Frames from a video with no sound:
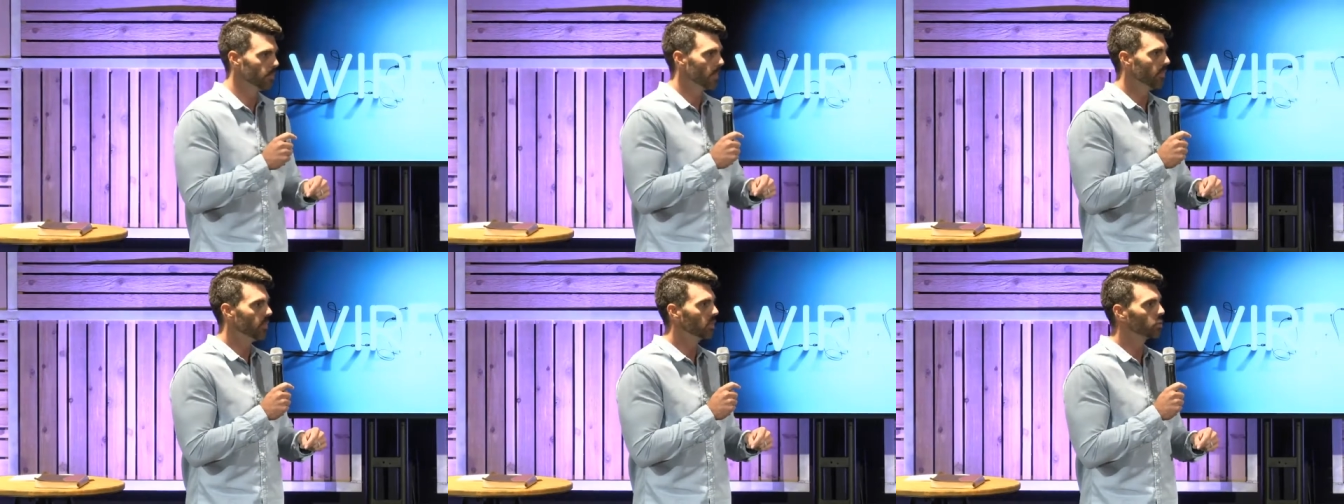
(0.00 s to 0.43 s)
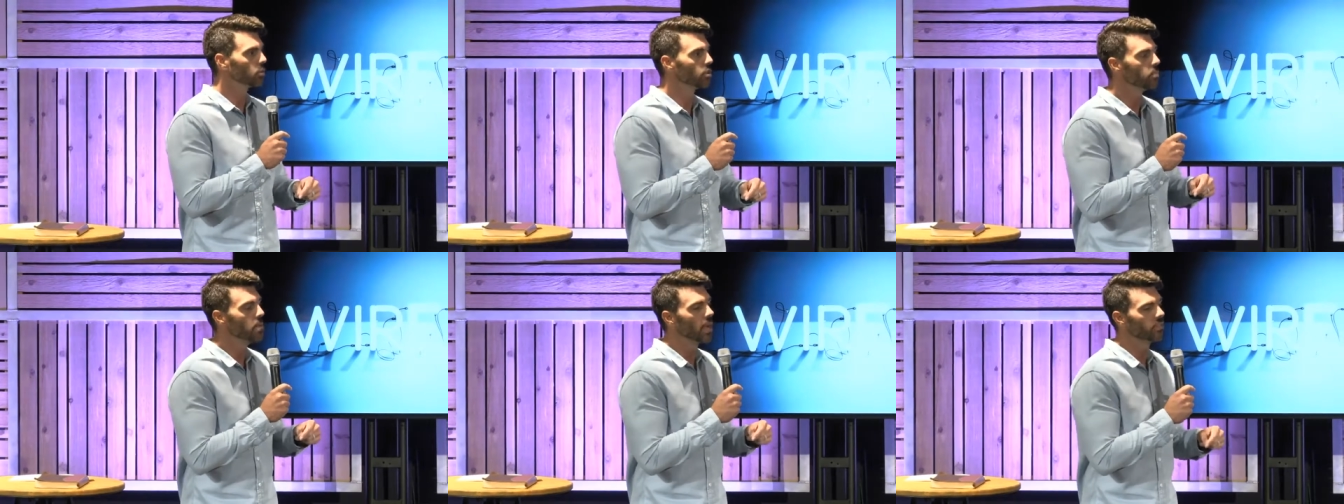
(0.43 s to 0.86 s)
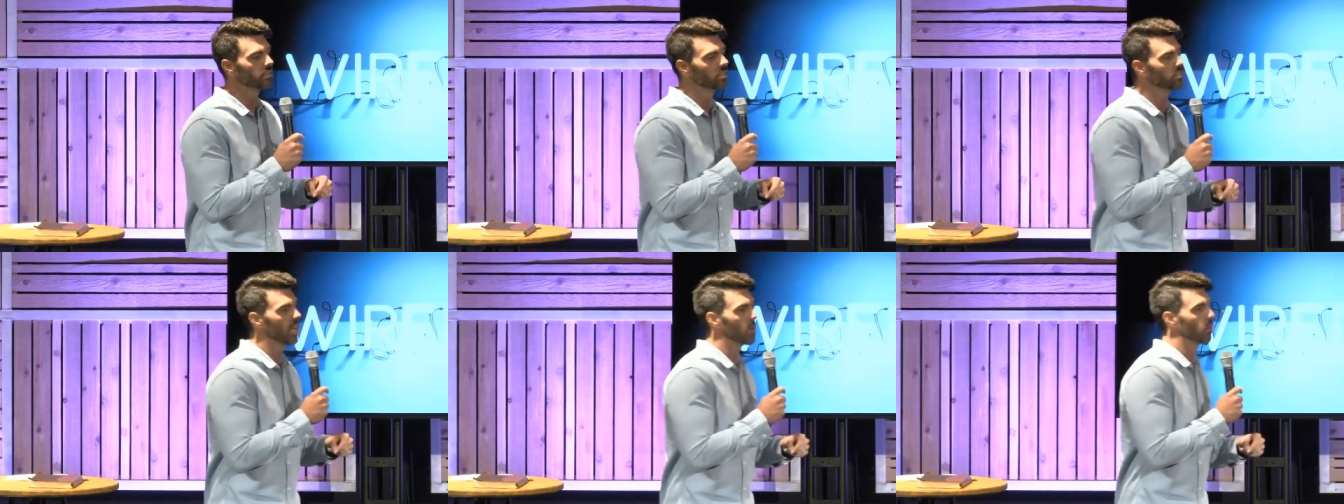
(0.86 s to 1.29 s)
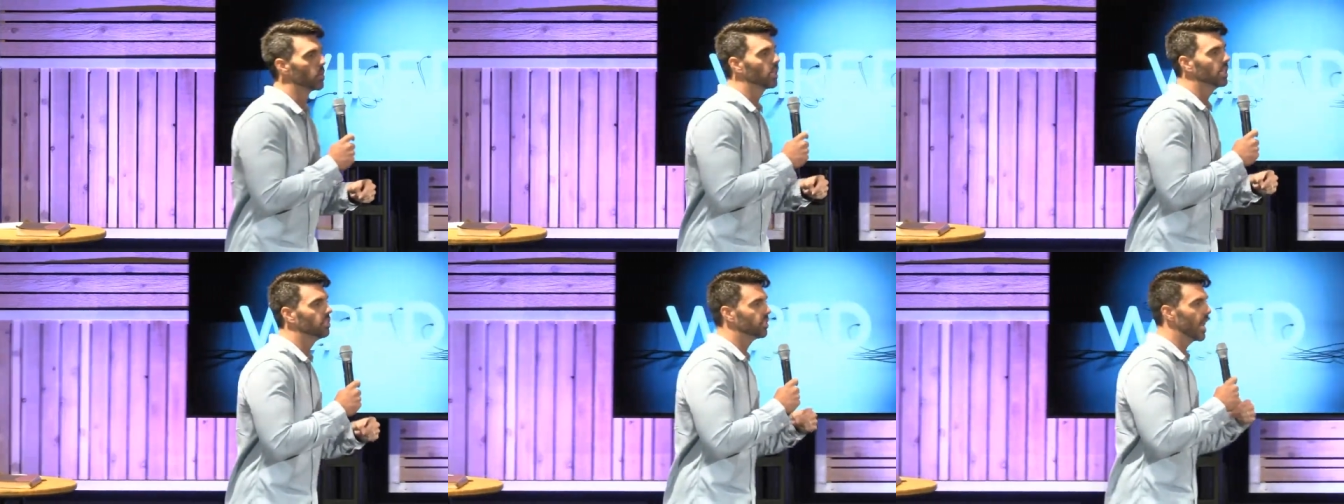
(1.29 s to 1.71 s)
This was a message that really
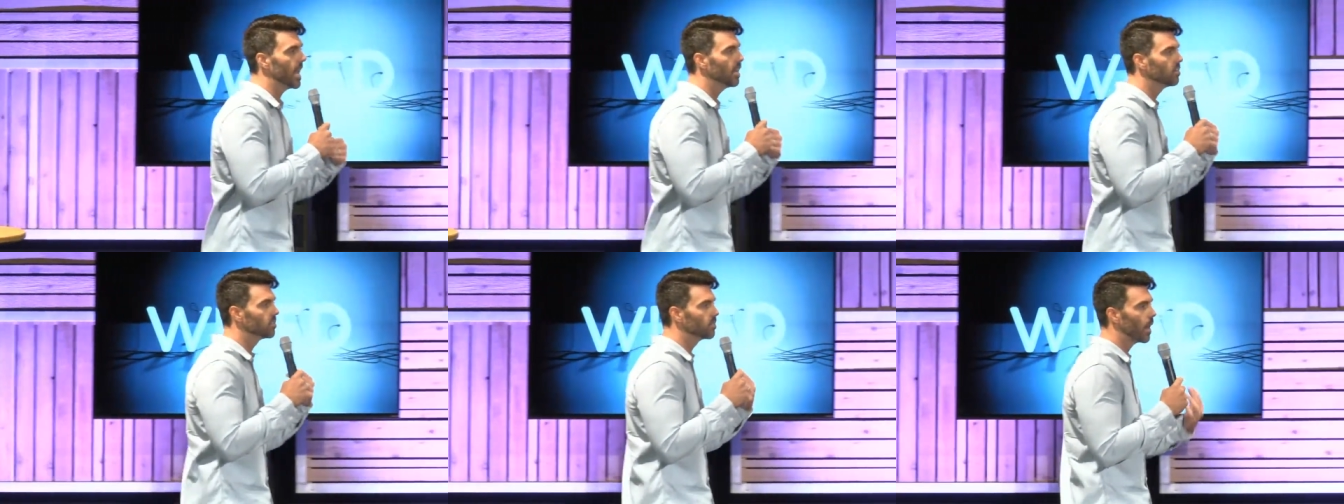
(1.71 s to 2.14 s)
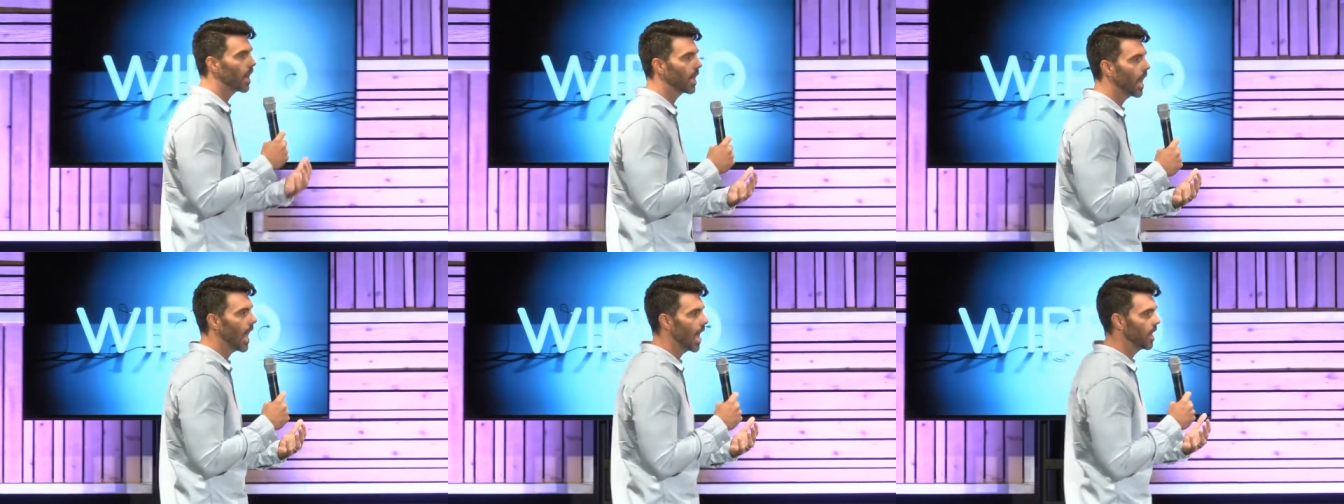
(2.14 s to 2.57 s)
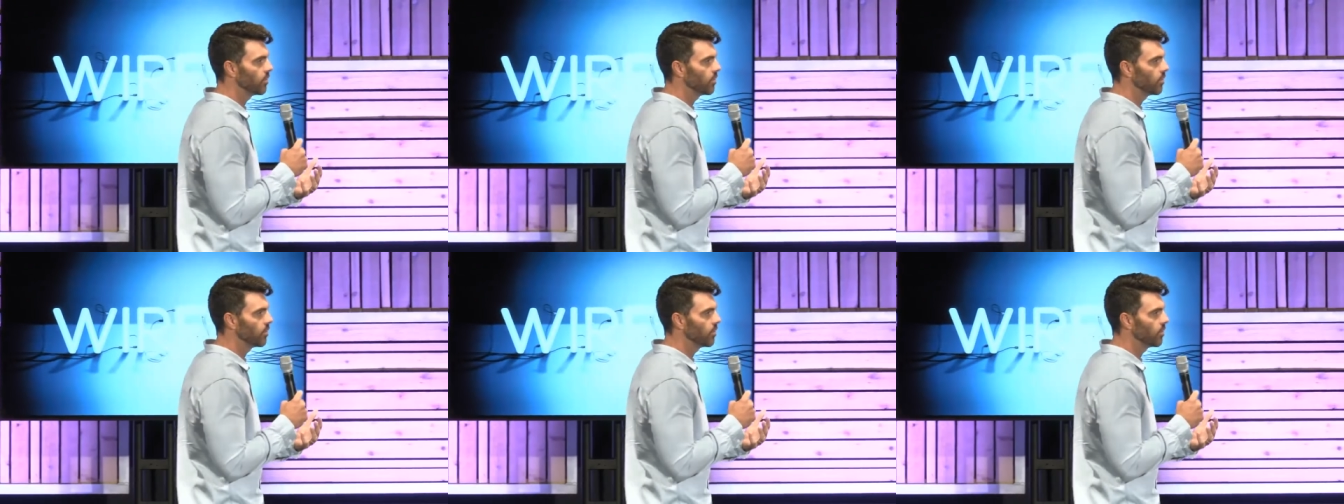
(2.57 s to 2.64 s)
changed my life.